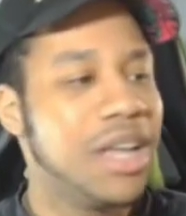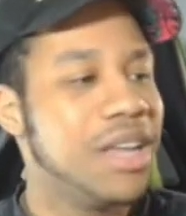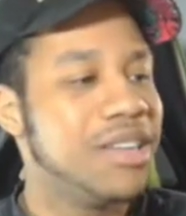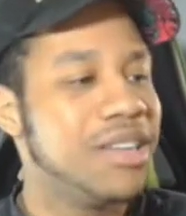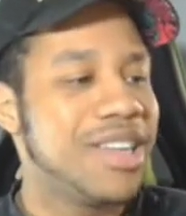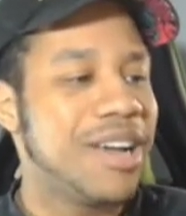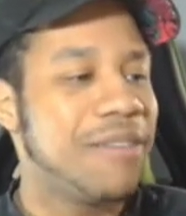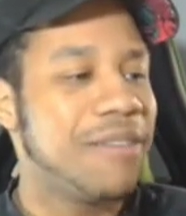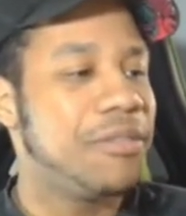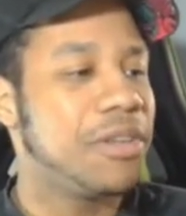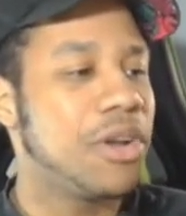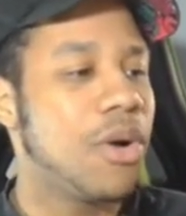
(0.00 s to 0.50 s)

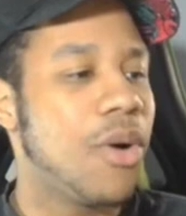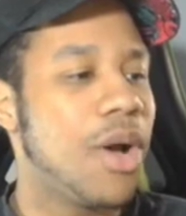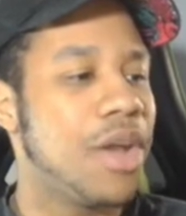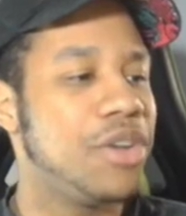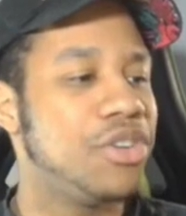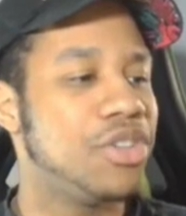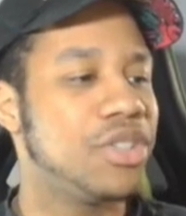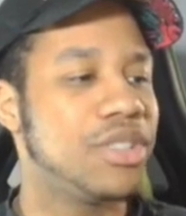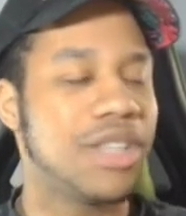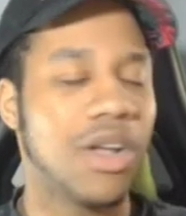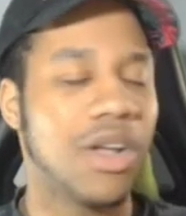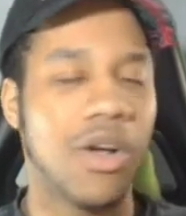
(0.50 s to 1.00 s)
definitely go ahead and
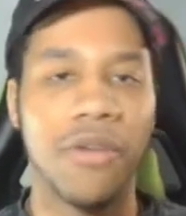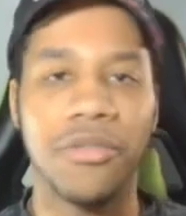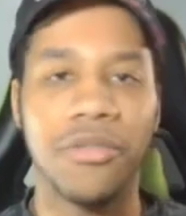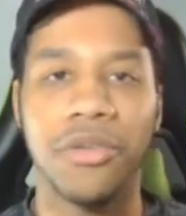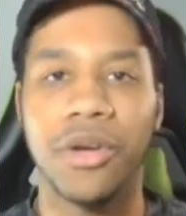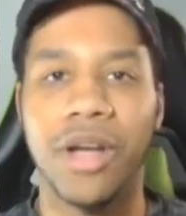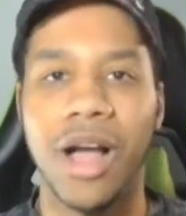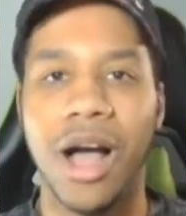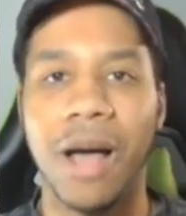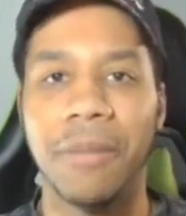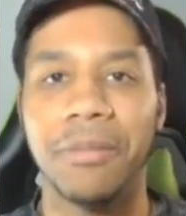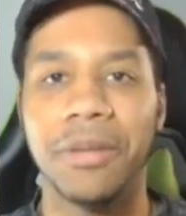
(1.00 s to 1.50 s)
just sell off your
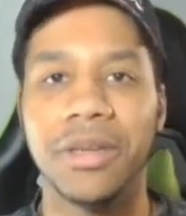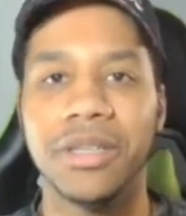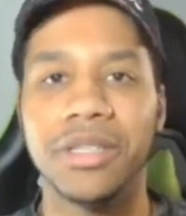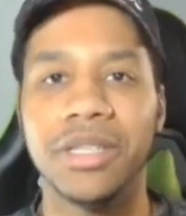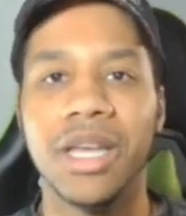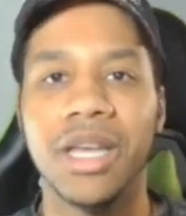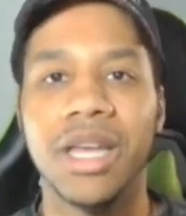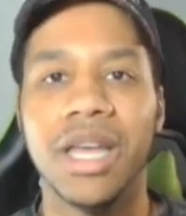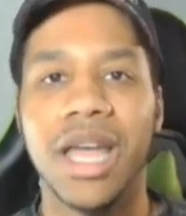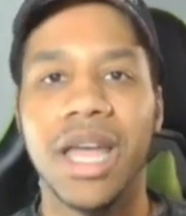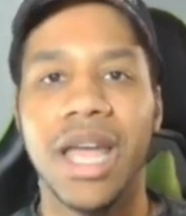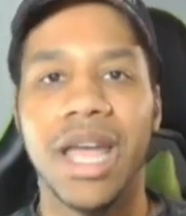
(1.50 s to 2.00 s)
copies
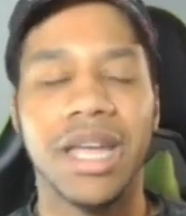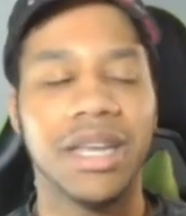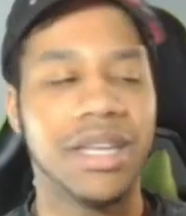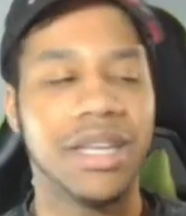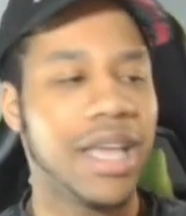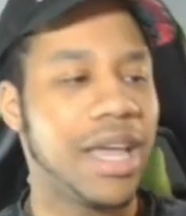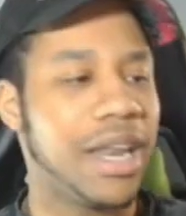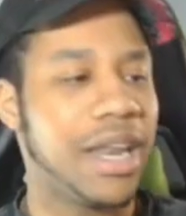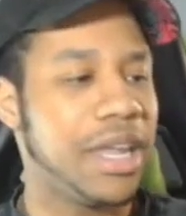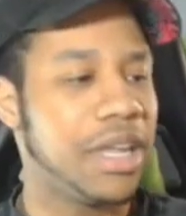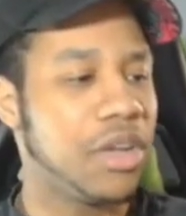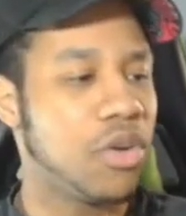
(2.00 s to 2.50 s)
and
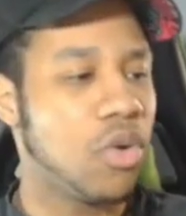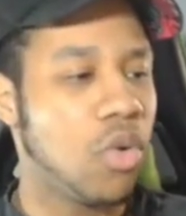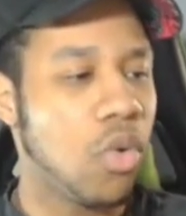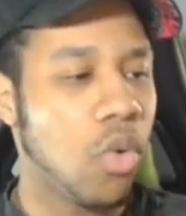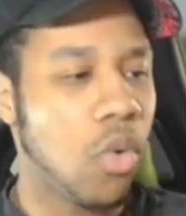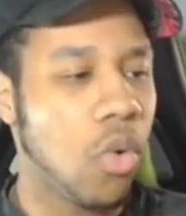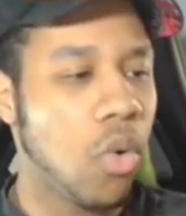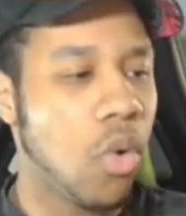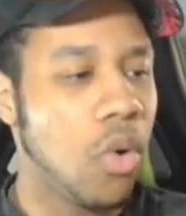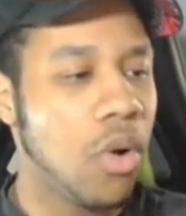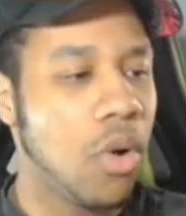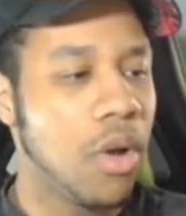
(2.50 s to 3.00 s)
get a
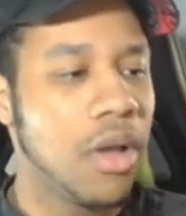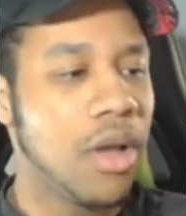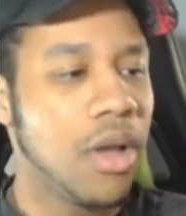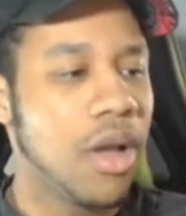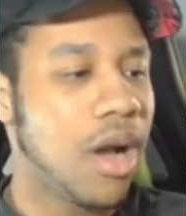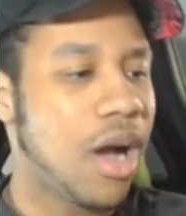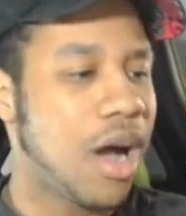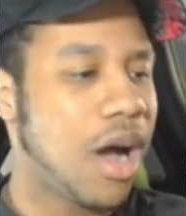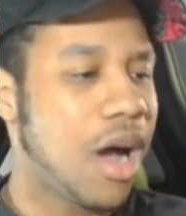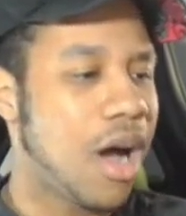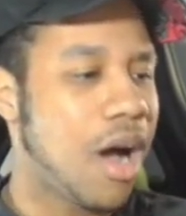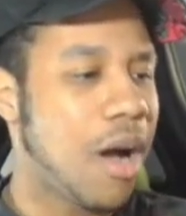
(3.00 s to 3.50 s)
cool,
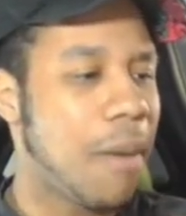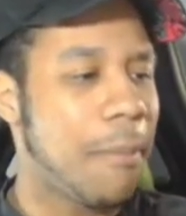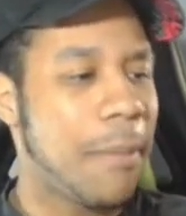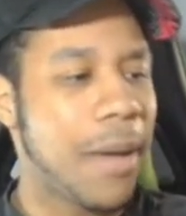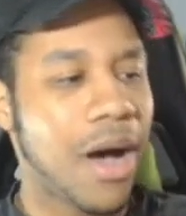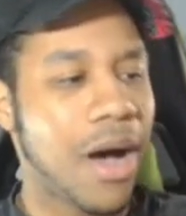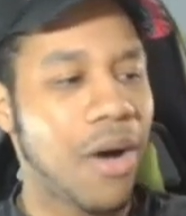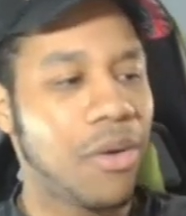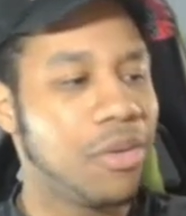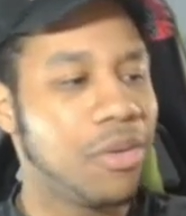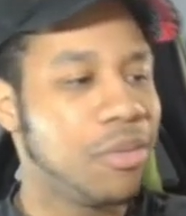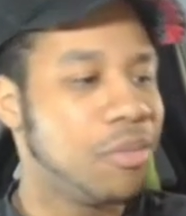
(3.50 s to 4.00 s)

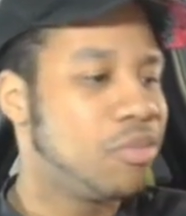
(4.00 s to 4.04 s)
about,